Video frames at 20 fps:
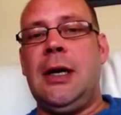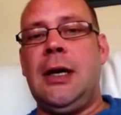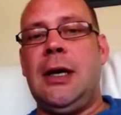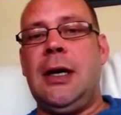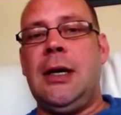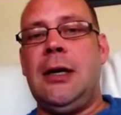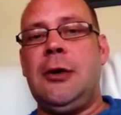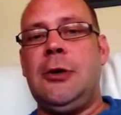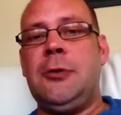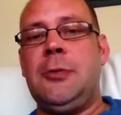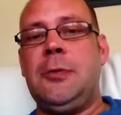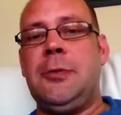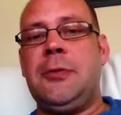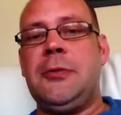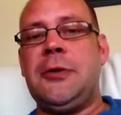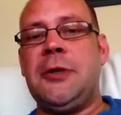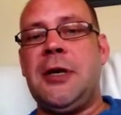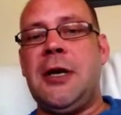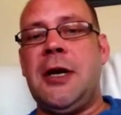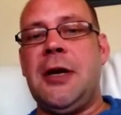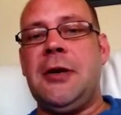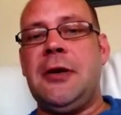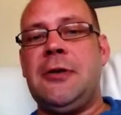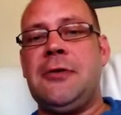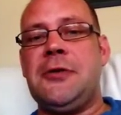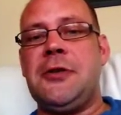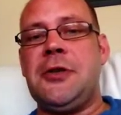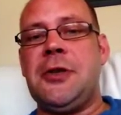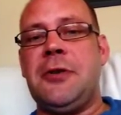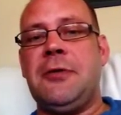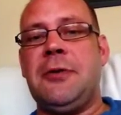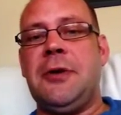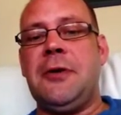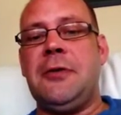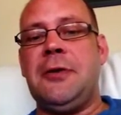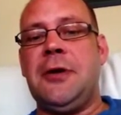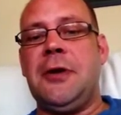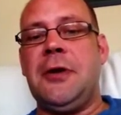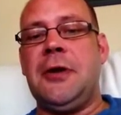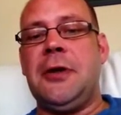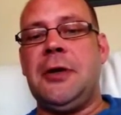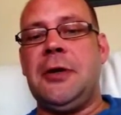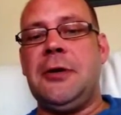I hope to get enough stuff out there, and I